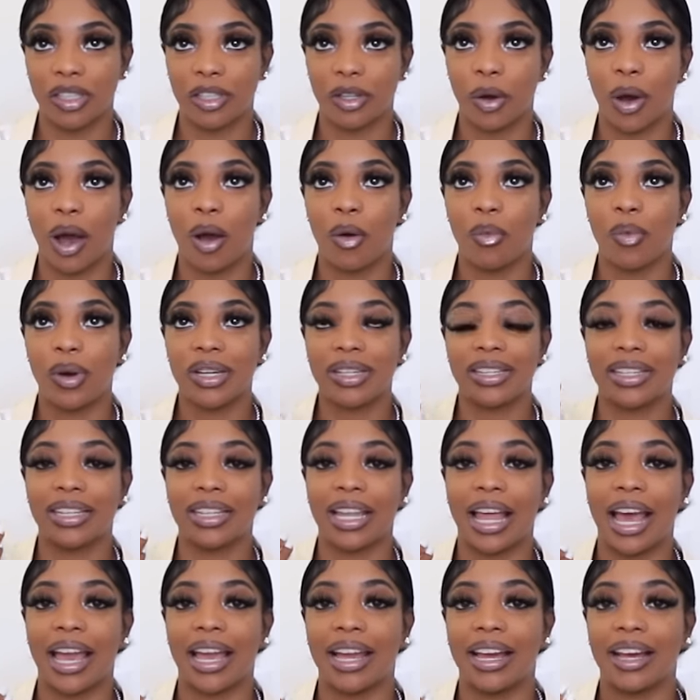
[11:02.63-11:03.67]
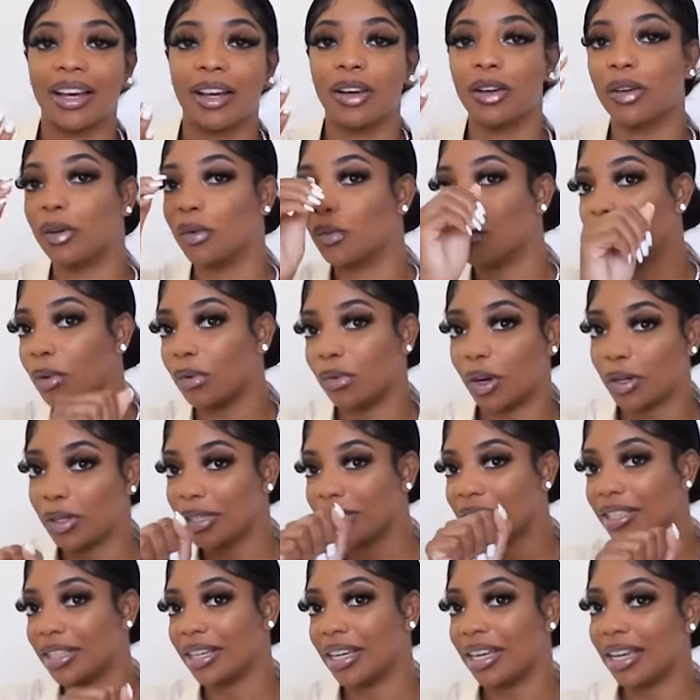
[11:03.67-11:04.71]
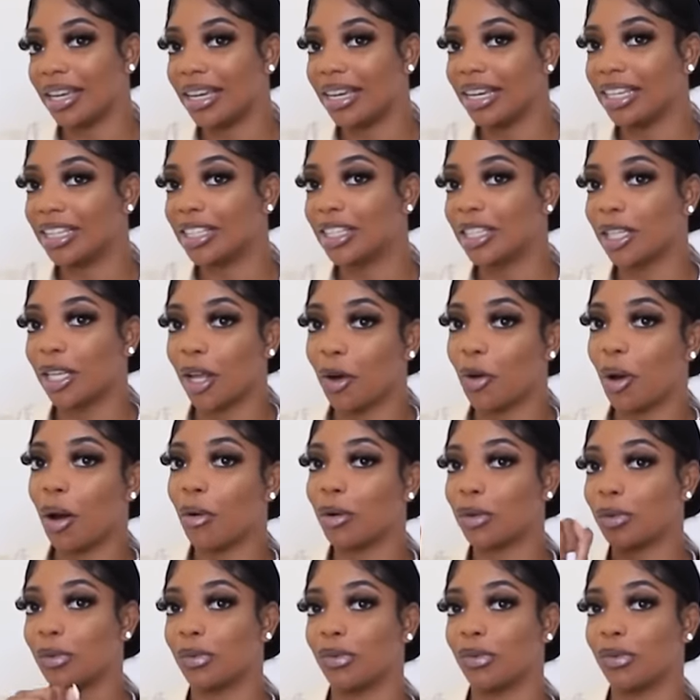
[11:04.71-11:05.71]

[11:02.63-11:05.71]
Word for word: So I wasn't like reversing slow, I was